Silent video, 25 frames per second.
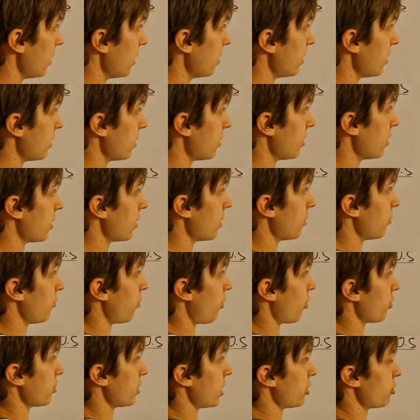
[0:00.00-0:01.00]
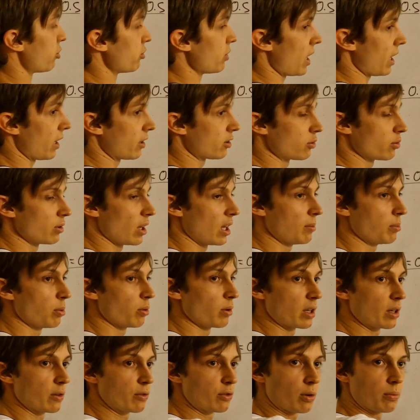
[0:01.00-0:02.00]
this is the force that reacts to that
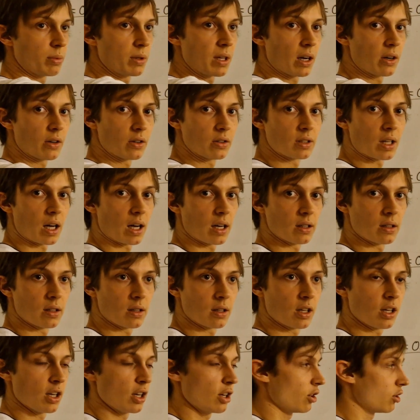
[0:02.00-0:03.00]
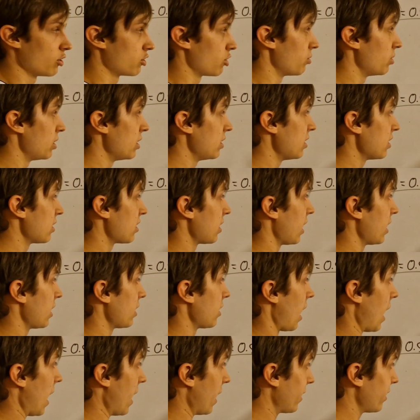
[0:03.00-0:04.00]
pulling from the other side. So this is like
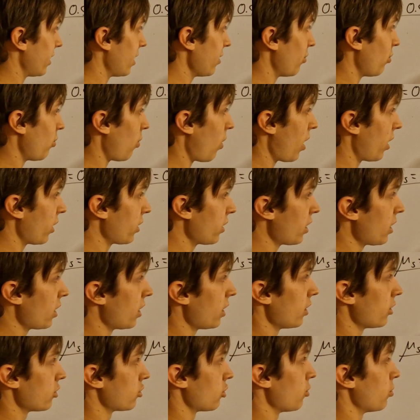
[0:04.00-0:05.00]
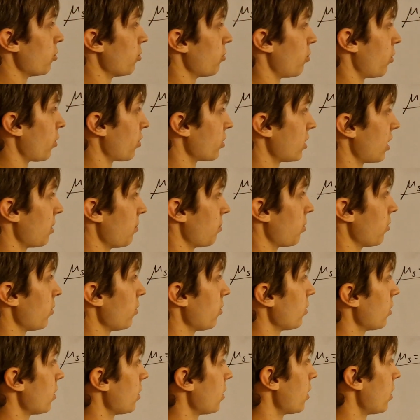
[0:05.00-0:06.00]
the active one. So for
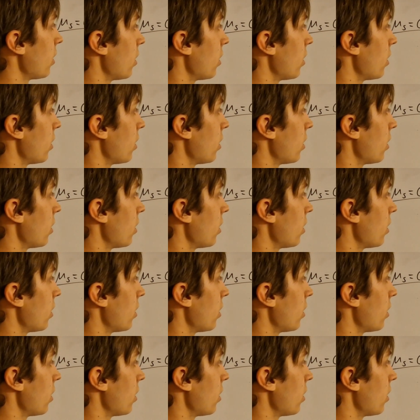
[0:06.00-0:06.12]
example,